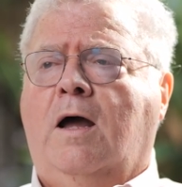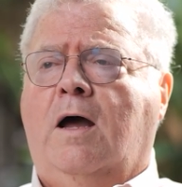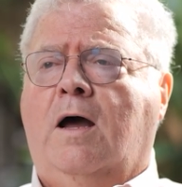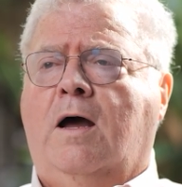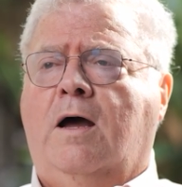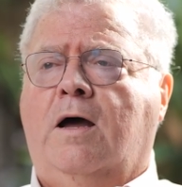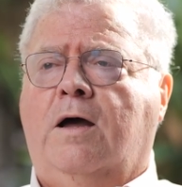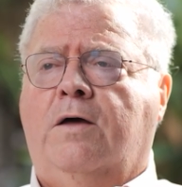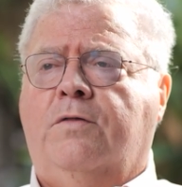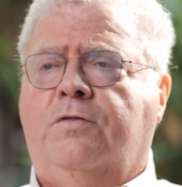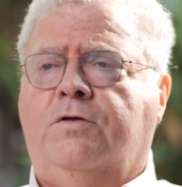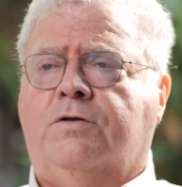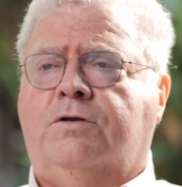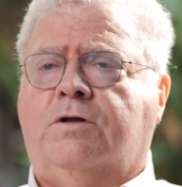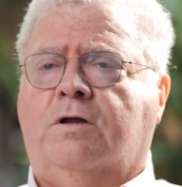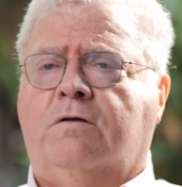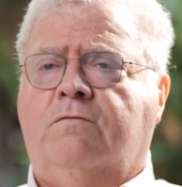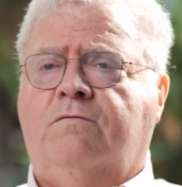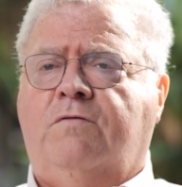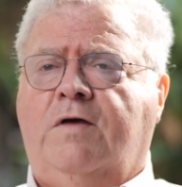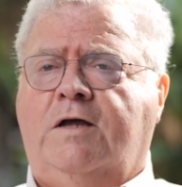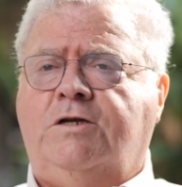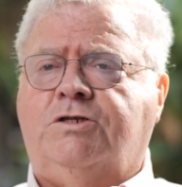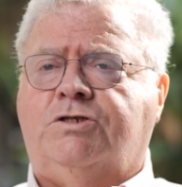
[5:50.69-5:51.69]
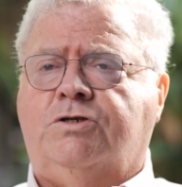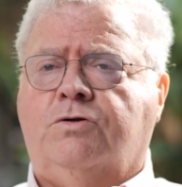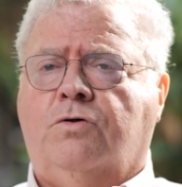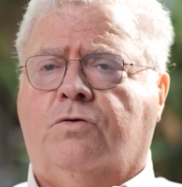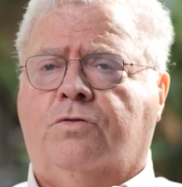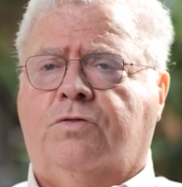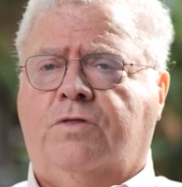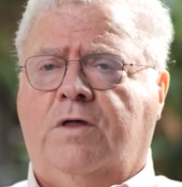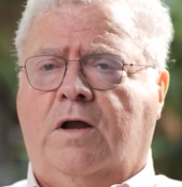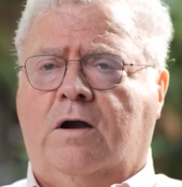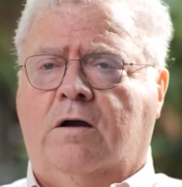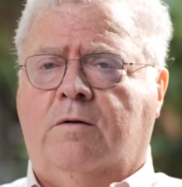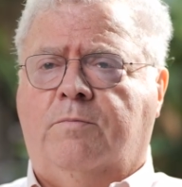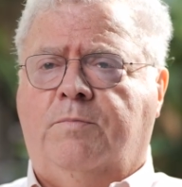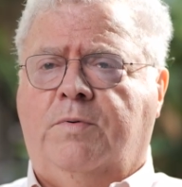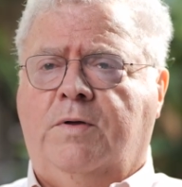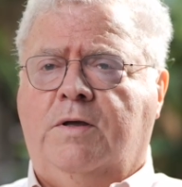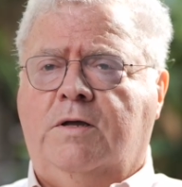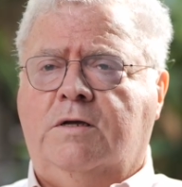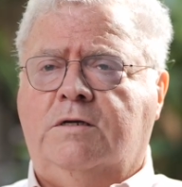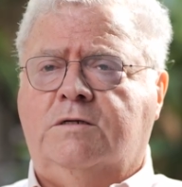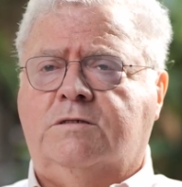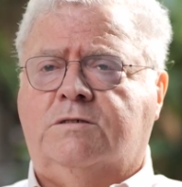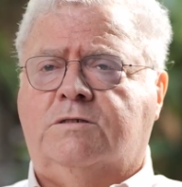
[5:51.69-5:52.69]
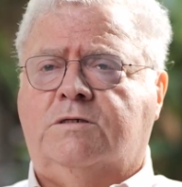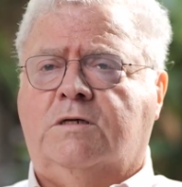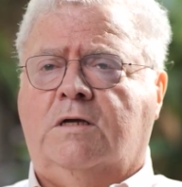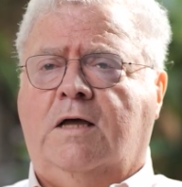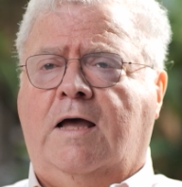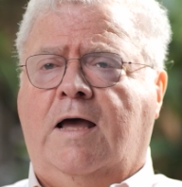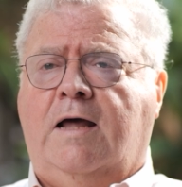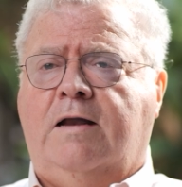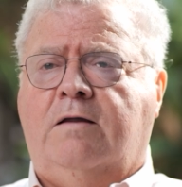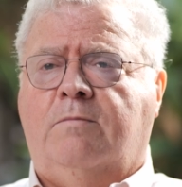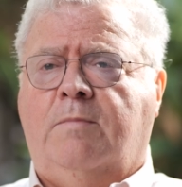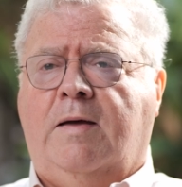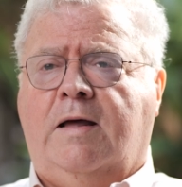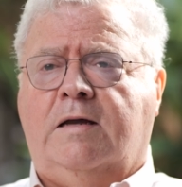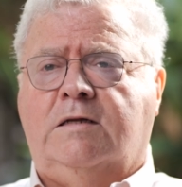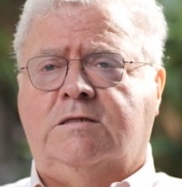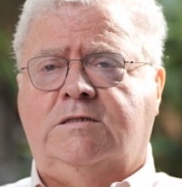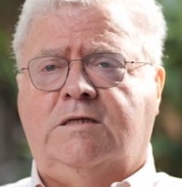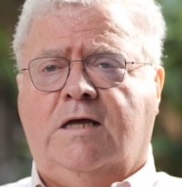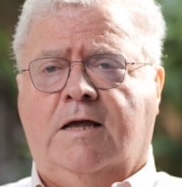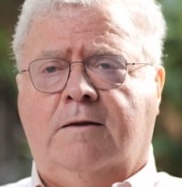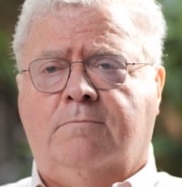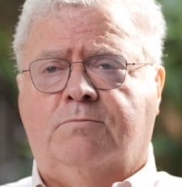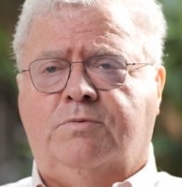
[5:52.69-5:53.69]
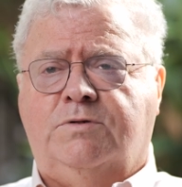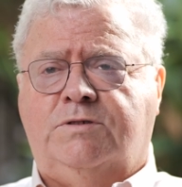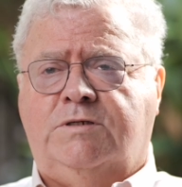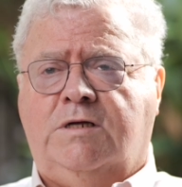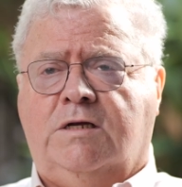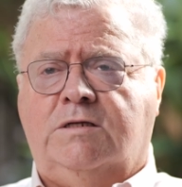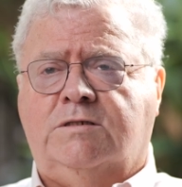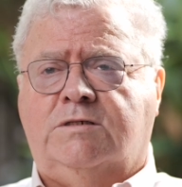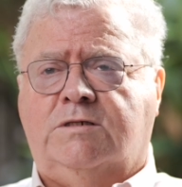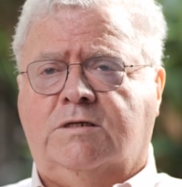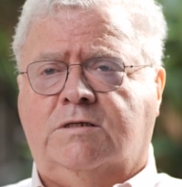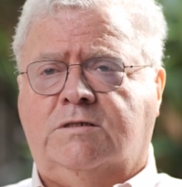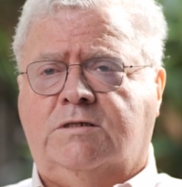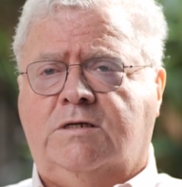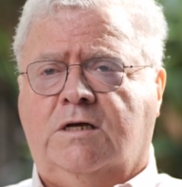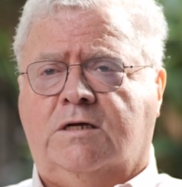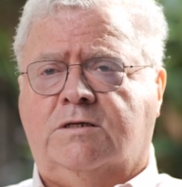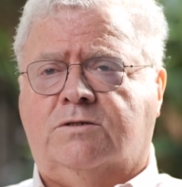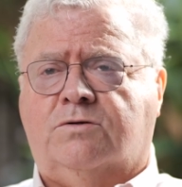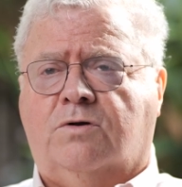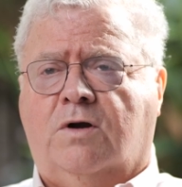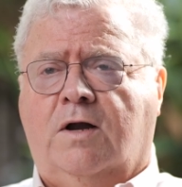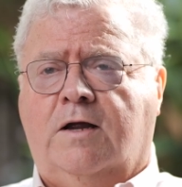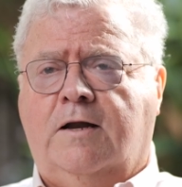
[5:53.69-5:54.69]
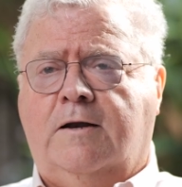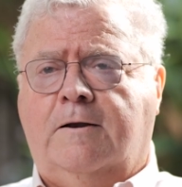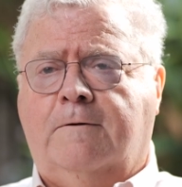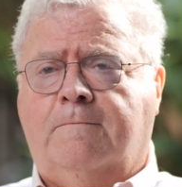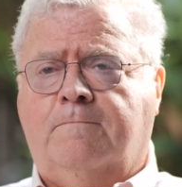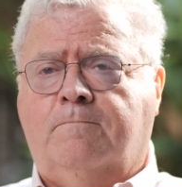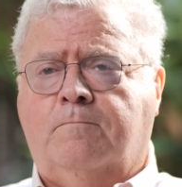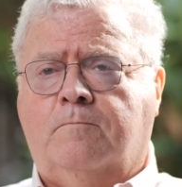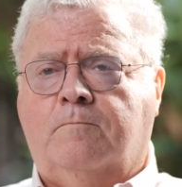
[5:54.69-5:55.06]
The conventional therapies had about a 10% success rate.